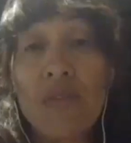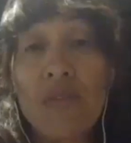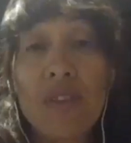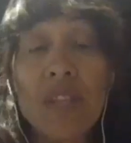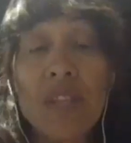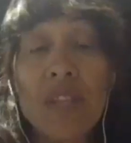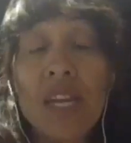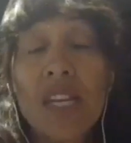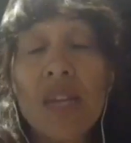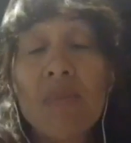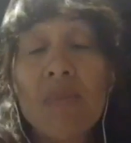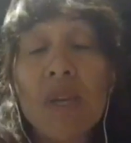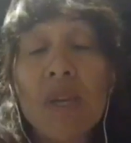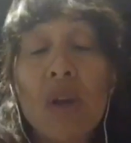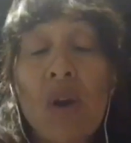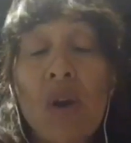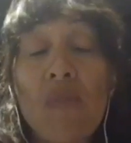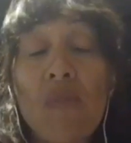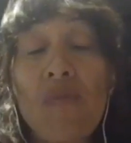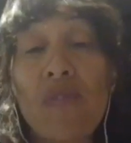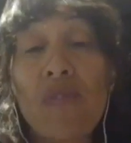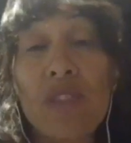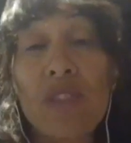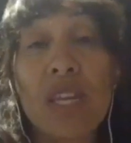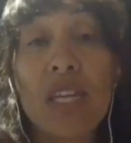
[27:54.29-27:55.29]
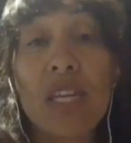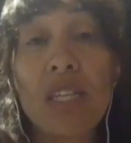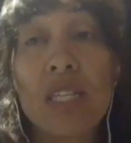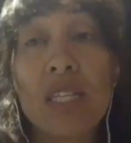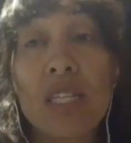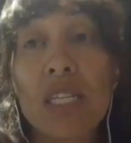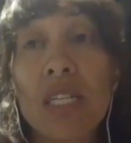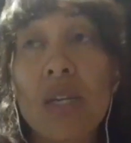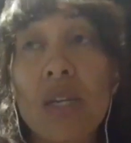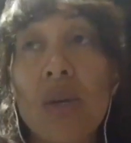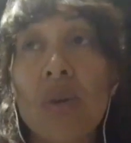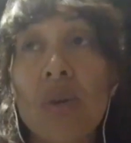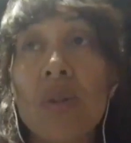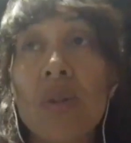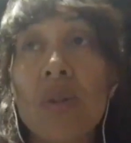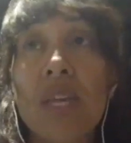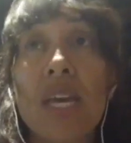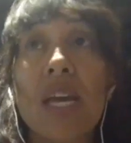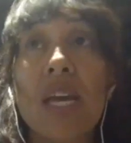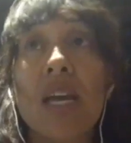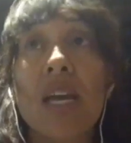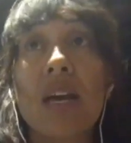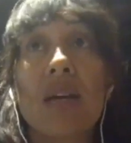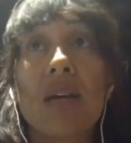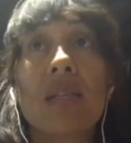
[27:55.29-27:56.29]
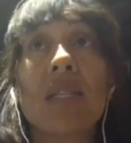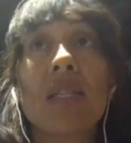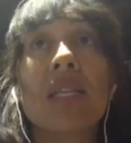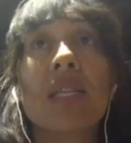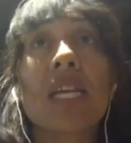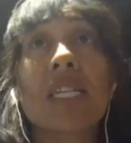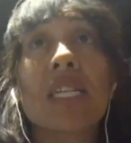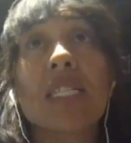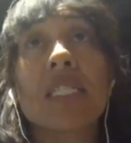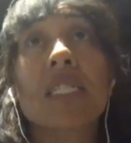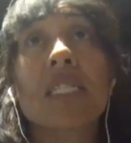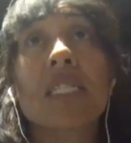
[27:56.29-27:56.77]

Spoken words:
and I can be confident, you know, that next